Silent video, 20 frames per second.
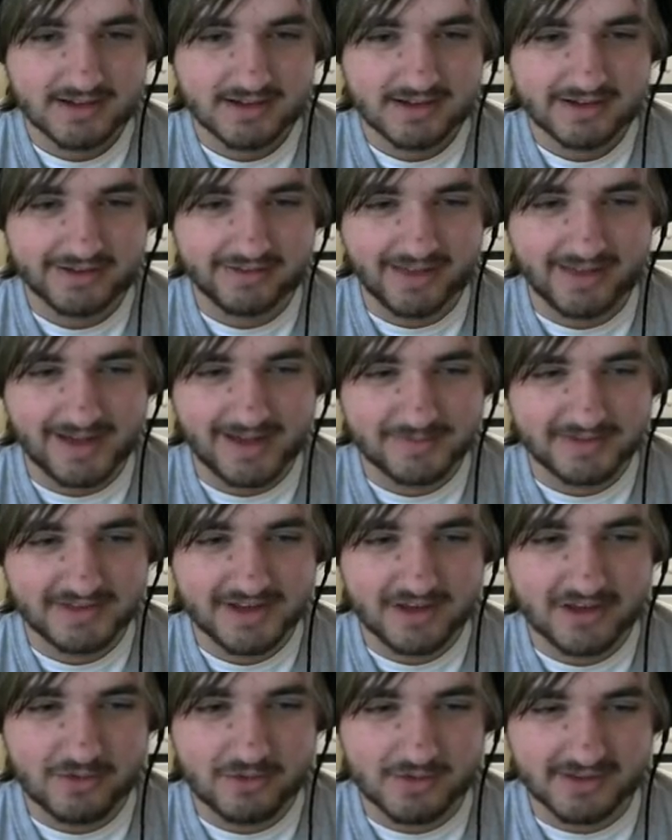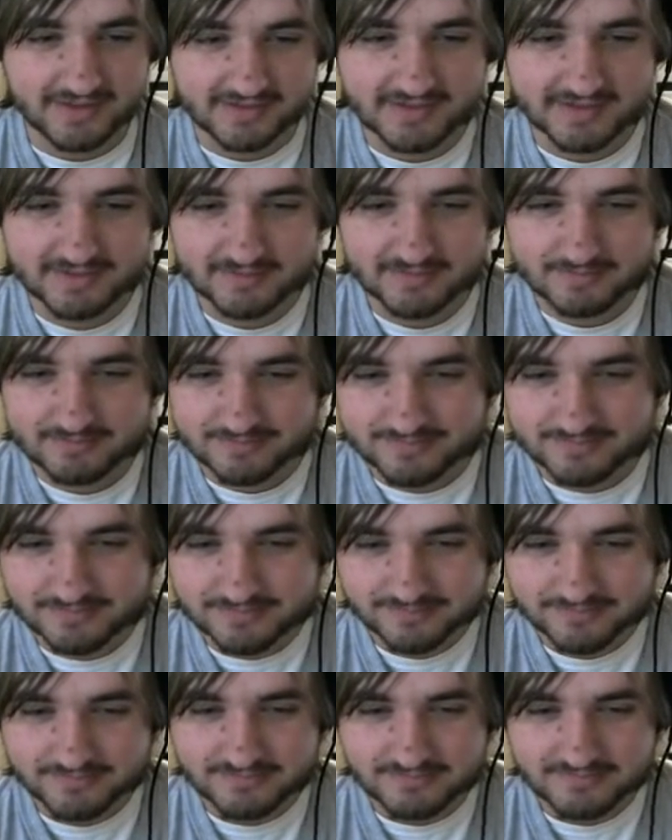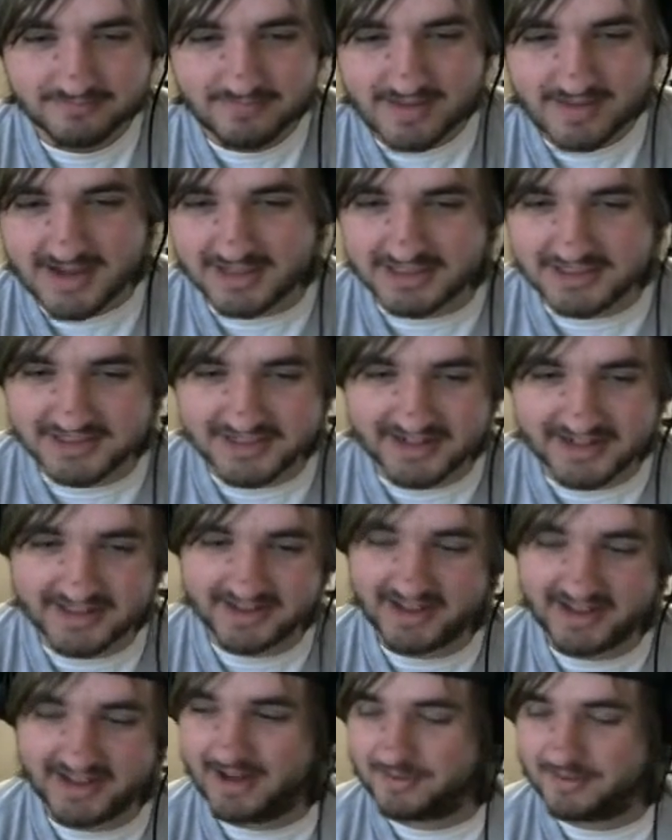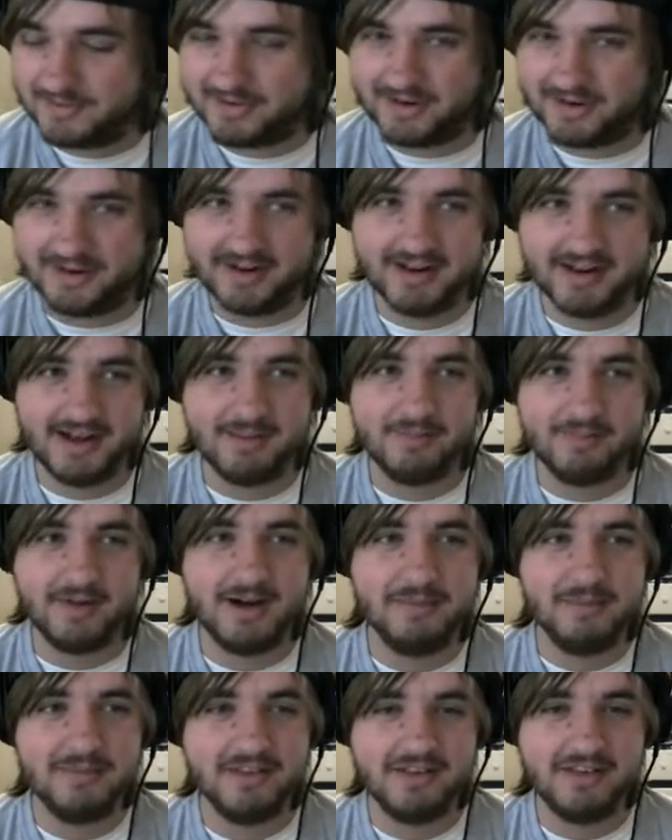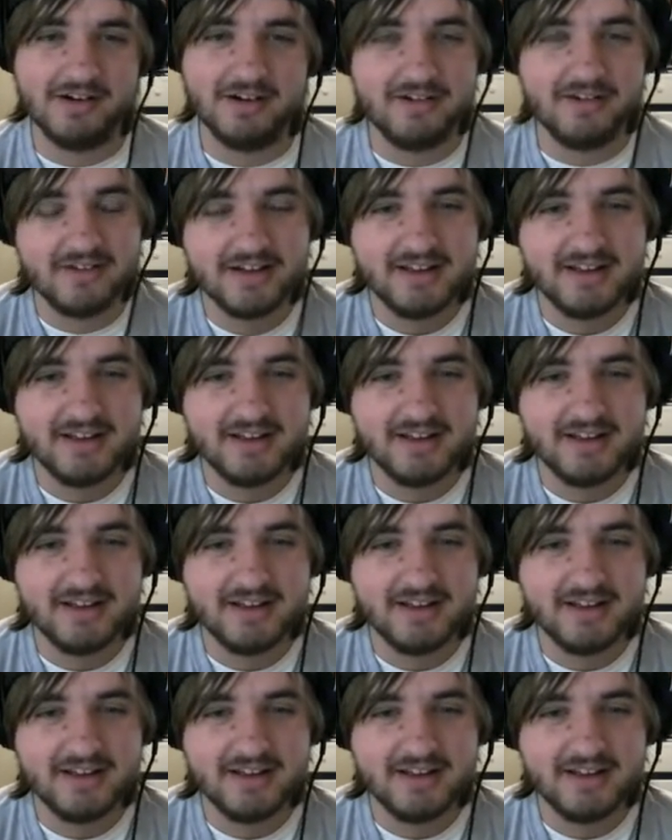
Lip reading: Collapse sequence! I just did it again, I'm sorry. I'm pumped, though.